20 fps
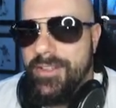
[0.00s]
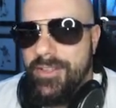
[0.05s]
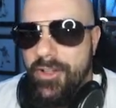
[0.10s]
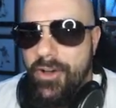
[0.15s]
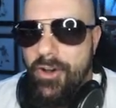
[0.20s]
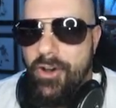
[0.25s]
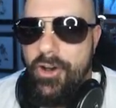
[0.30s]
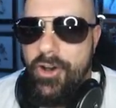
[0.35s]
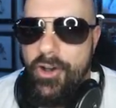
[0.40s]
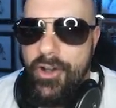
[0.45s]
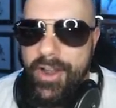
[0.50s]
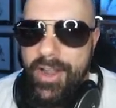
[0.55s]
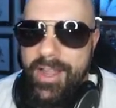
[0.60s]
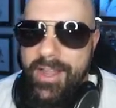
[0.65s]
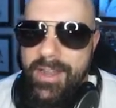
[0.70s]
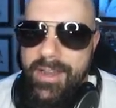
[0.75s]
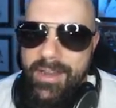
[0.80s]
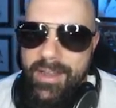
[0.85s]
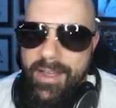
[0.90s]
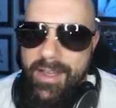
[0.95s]
long,
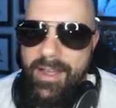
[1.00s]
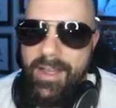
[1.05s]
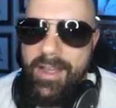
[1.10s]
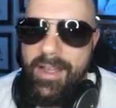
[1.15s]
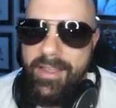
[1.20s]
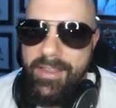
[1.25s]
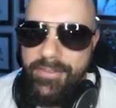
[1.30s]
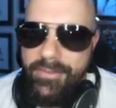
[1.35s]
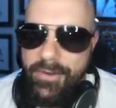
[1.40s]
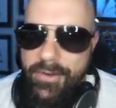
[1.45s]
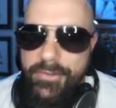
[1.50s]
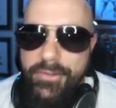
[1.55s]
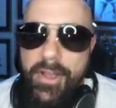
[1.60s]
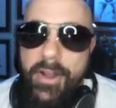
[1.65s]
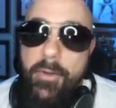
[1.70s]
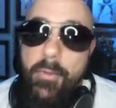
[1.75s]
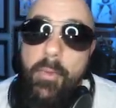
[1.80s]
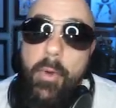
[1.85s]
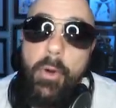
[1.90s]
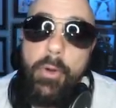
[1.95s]
and uh, he's going to try
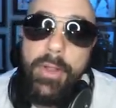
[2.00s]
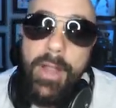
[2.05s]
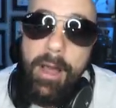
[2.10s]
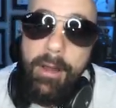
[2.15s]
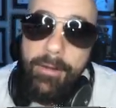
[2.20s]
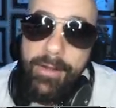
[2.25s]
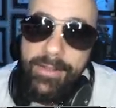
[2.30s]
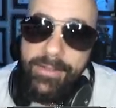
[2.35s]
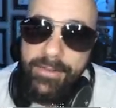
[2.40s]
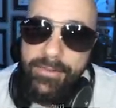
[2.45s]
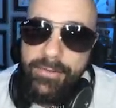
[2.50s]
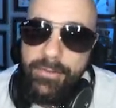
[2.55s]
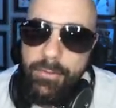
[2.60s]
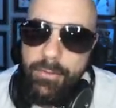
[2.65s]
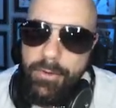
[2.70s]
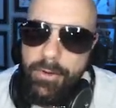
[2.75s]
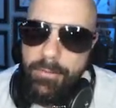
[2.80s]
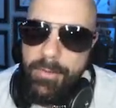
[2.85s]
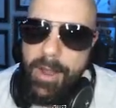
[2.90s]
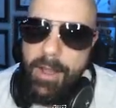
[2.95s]
to roll out, hit this
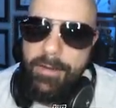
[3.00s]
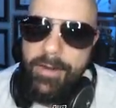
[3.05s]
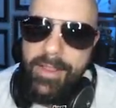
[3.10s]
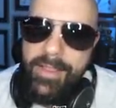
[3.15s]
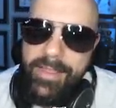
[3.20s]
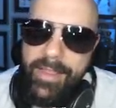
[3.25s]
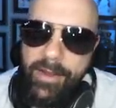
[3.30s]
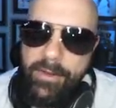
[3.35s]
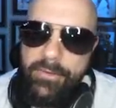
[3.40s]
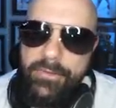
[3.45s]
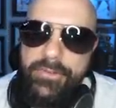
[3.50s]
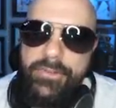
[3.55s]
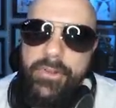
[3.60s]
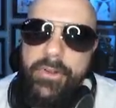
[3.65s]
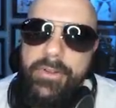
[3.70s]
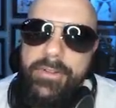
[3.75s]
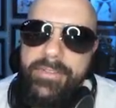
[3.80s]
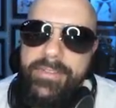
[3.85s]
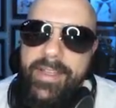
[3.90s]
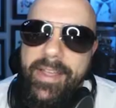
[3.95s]
corner route, and there's
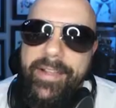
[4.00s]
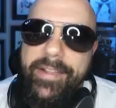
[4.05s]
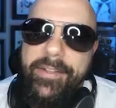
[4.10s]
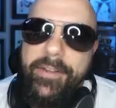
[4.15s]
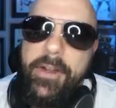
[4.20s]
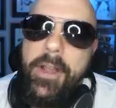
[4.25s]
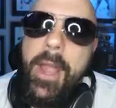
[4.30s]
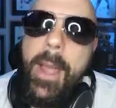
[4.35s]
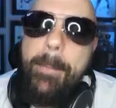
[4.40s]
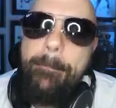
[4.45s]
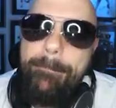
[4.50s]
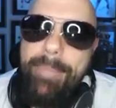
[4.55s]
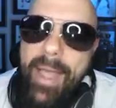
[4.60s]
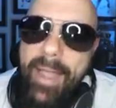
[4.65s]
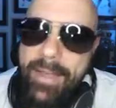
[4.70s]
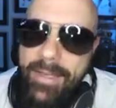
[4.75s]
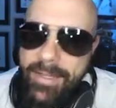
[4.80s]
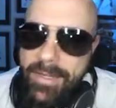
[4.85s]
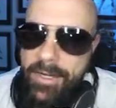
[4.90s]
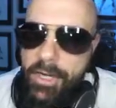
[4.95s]
Sean Taylor
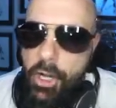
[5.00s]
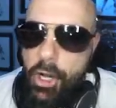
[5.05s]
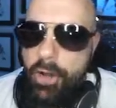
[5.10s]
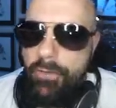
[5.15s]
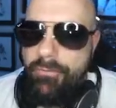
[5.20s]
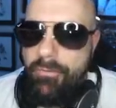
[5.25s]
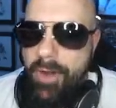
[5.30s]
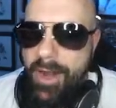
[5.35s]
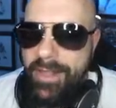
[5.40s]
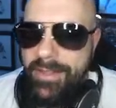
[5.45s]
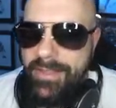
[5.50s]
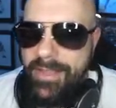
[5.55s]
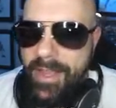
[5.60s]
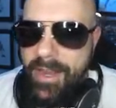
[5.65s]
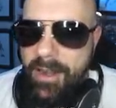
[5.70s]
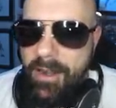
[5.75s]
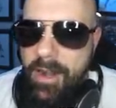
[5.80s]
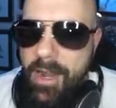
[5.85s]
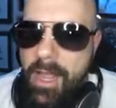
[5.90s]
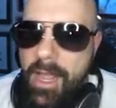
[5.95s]
picking it off right
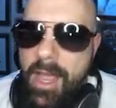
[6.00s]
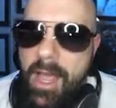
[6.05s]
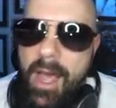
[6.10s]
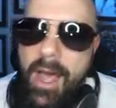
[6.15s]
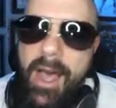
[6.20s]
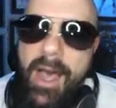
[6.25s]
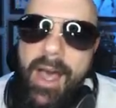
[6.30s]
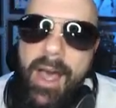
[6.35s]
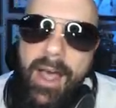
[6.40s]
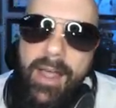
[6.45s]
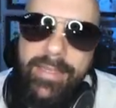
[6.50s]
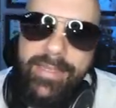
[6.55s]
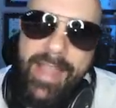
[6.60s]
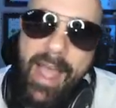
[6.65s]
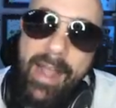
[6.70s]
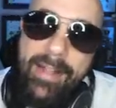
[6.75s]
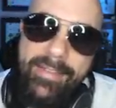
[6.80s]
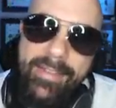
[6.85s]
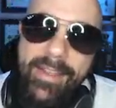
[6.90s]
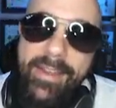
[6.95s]
there, uh,
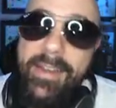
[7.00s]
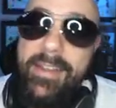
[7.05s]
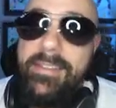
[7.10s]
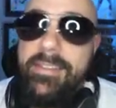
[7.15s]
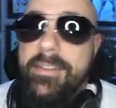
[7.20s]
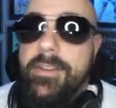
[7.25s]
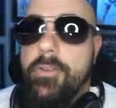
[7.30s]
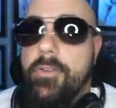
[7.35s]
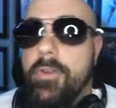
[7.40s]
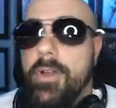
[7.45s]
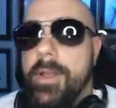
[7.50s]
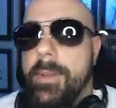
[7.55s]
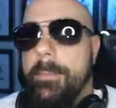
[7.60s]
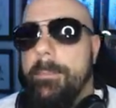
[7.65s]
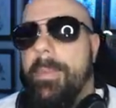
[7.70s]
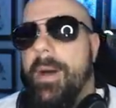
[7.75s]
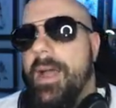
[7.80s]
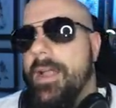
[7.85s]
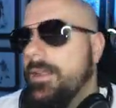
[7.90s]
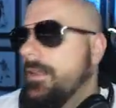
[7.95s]
not taking it to the crib,
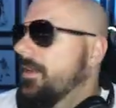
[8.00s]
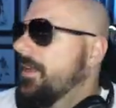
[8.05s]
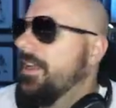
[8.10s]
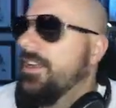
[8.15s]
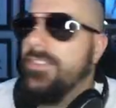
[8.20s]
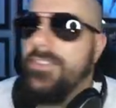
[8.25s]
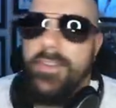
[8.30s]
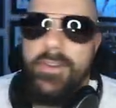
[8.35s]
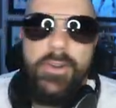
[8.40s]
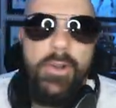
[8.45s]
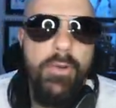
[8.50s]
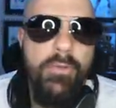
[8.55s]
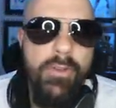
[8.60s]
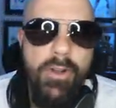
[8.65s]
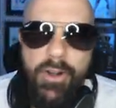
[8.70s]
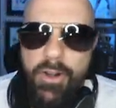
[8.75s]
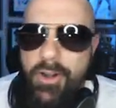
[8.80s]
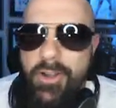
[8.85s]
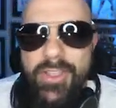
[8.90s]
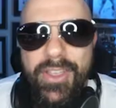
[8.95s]
but get a turnover
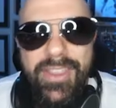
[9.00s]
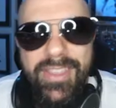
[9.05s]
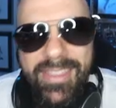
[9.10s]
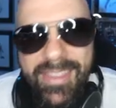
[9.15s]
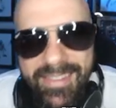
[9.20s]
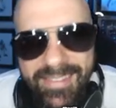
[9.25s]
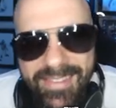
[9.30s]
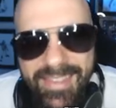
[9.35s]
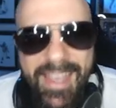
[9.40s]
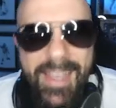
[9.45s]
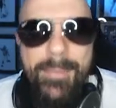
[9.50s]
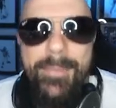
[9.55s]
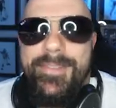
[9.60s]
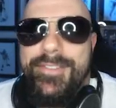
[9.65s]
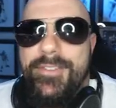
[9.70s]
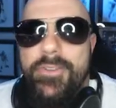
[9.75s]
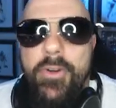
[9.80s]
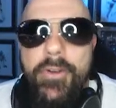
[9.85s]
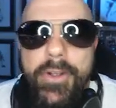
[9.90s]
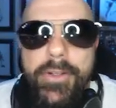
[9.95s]
early. This game is
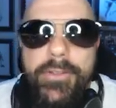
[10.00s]
going